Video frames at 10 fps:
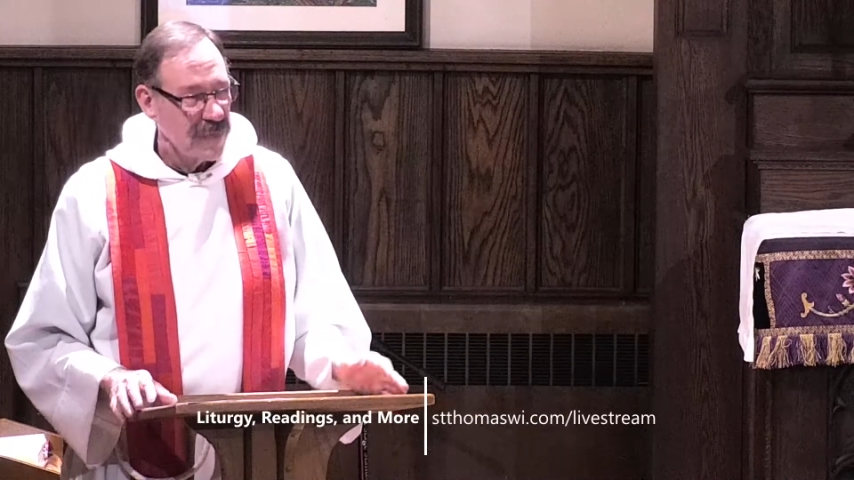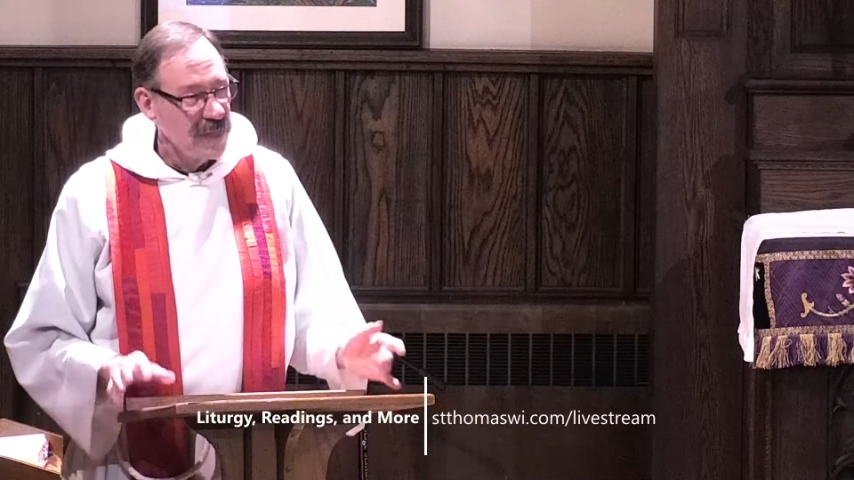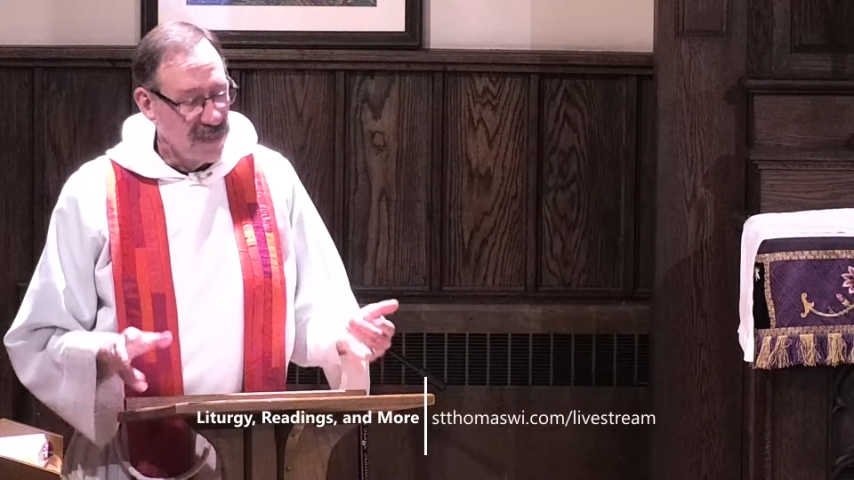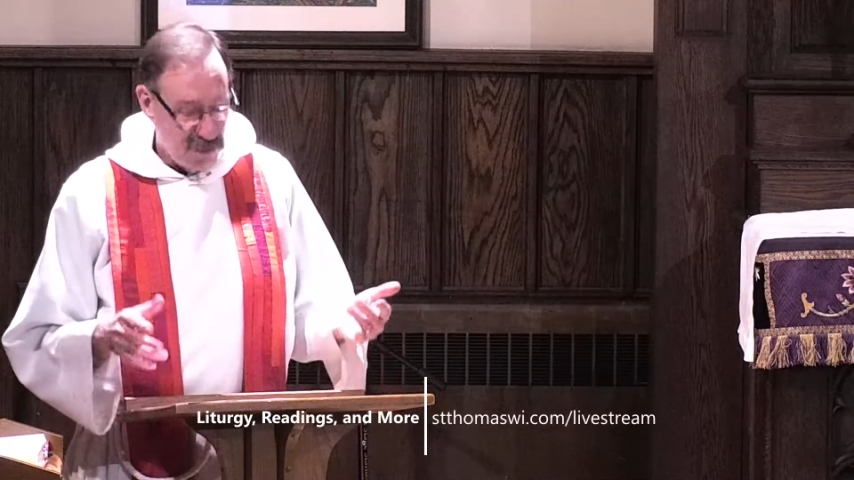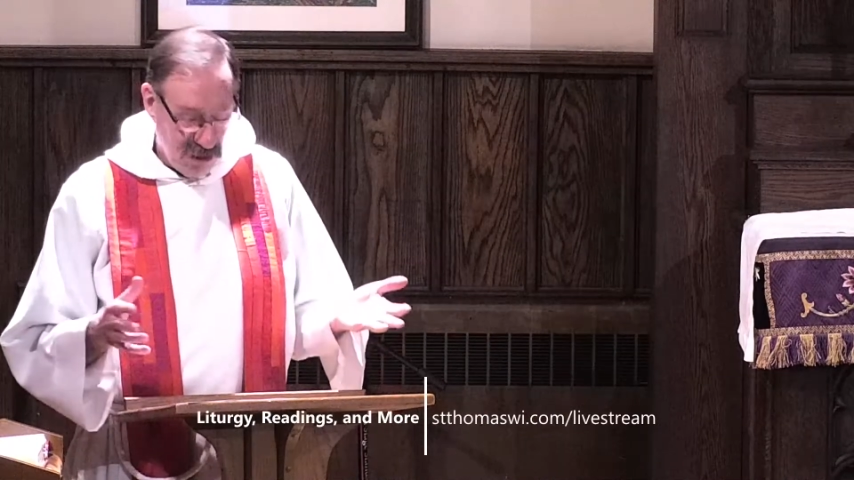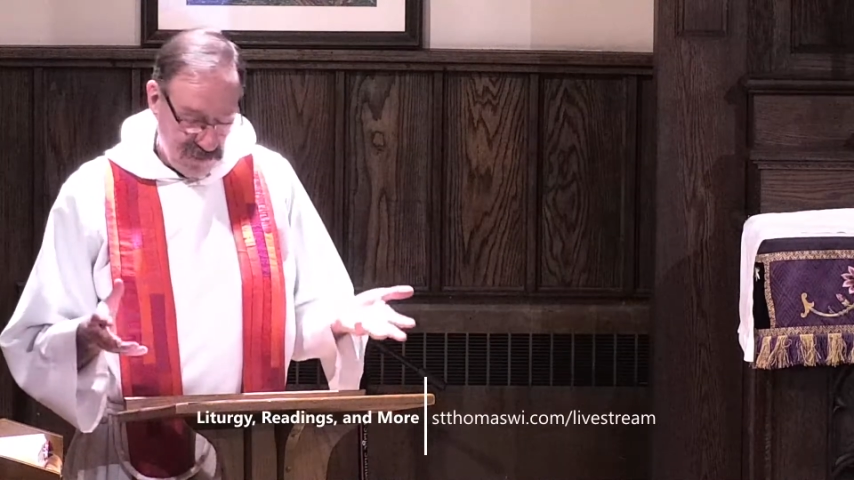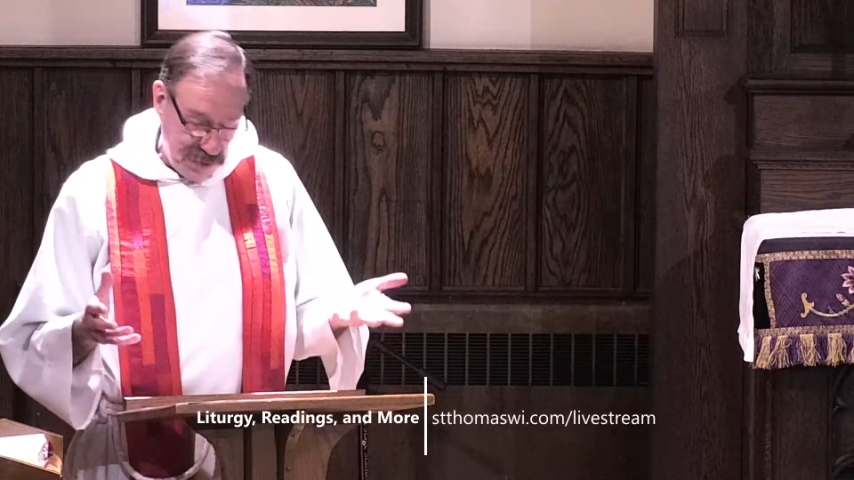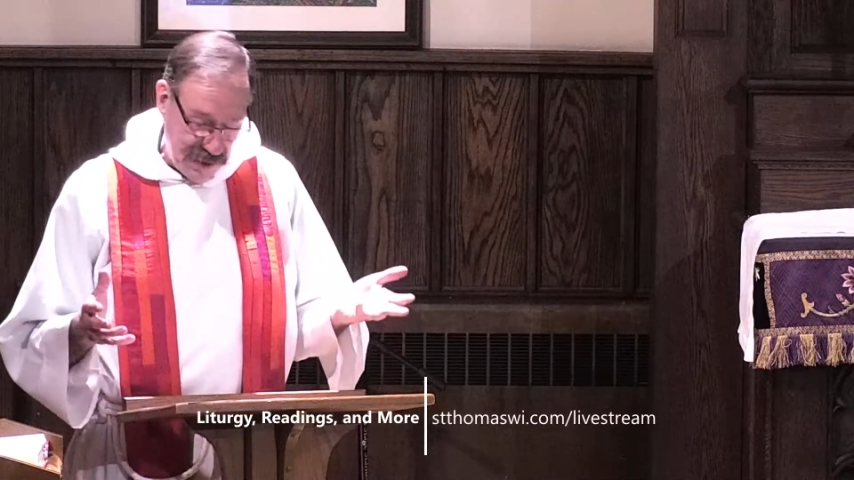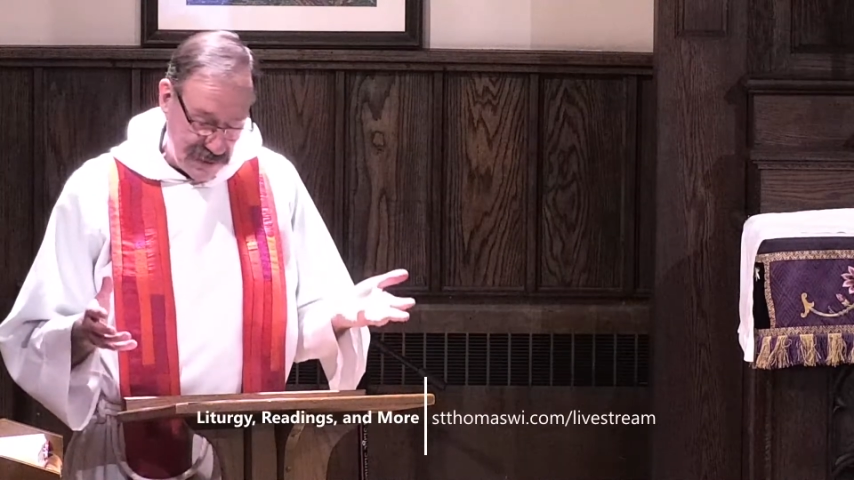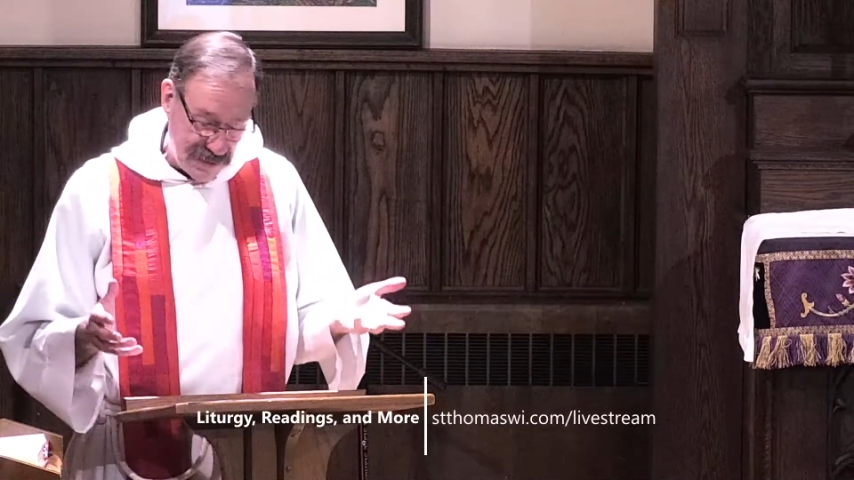It could have
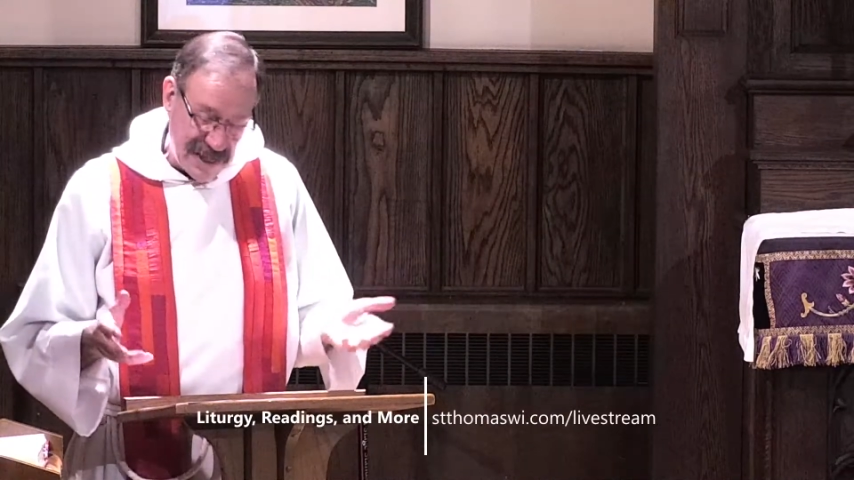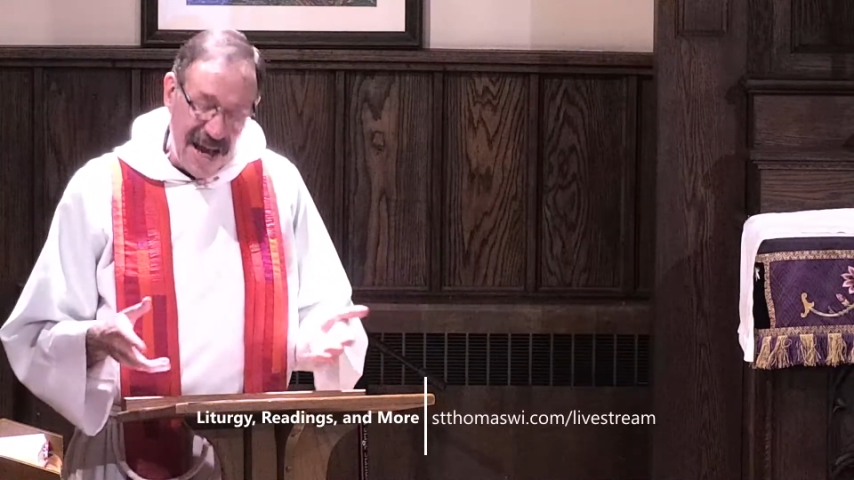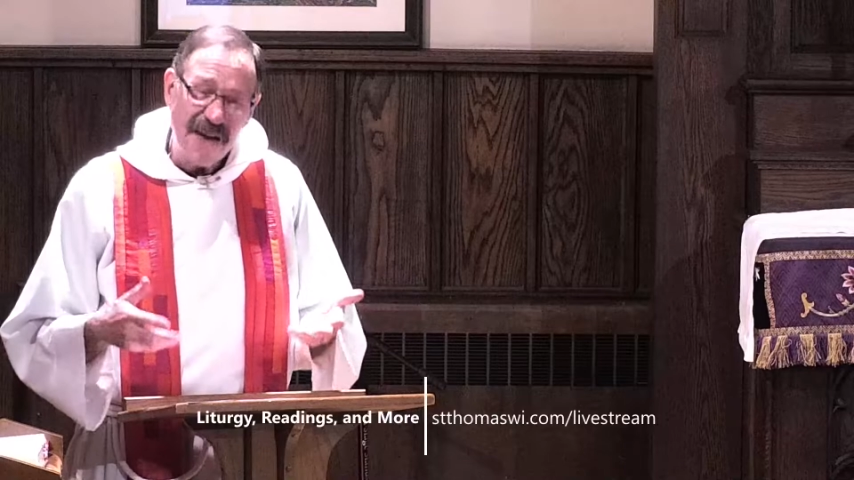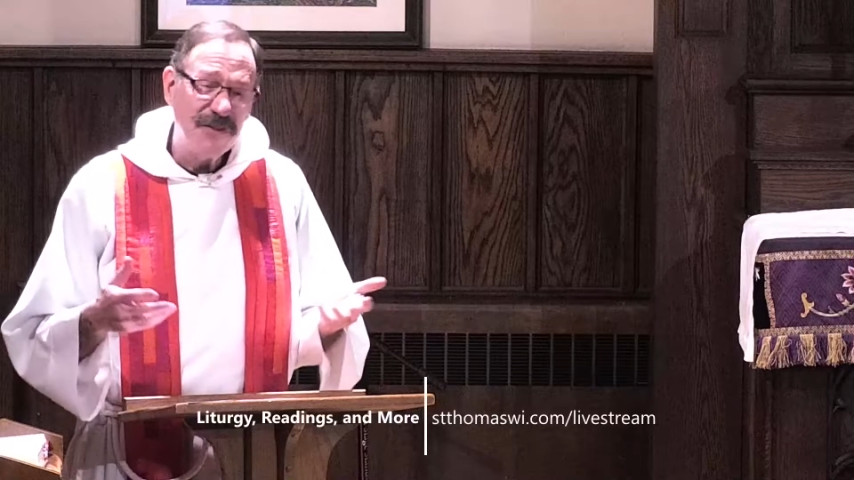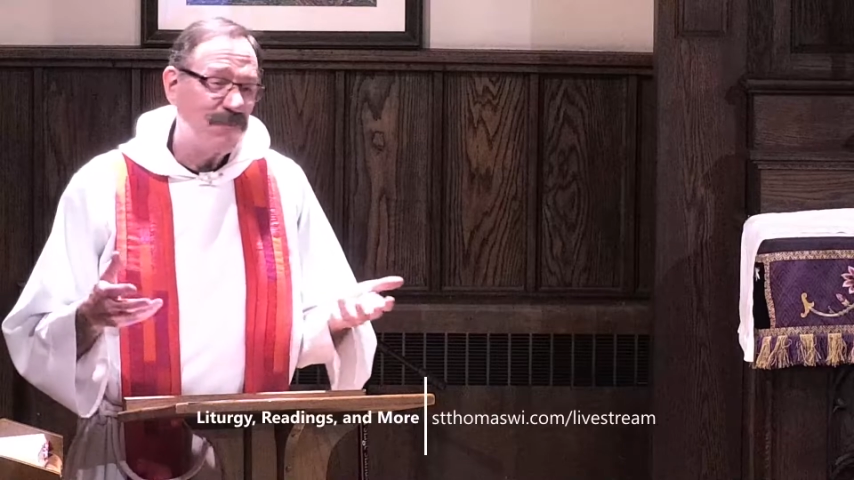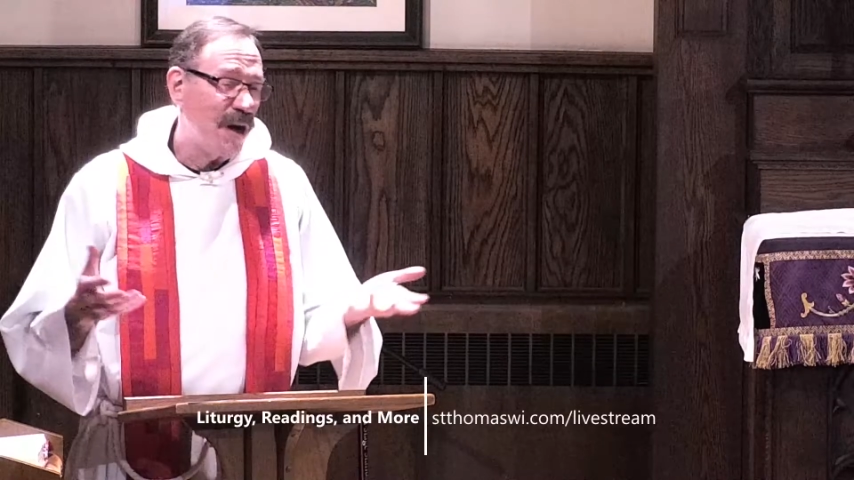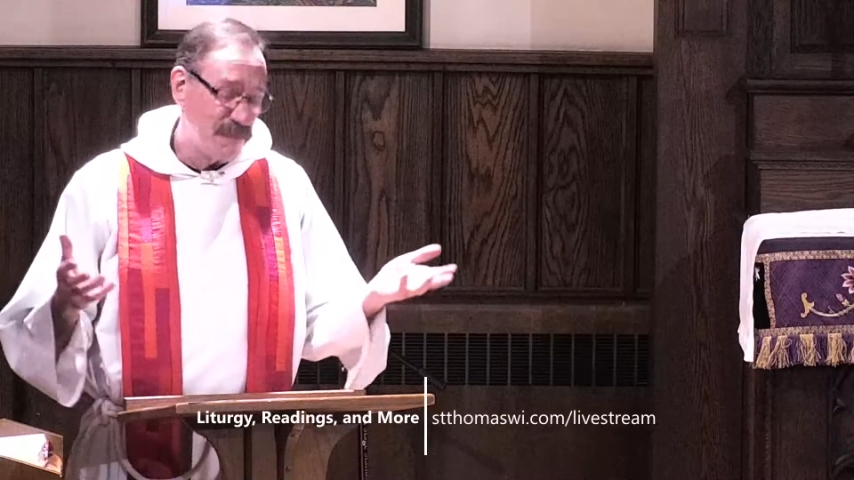been the day after Palm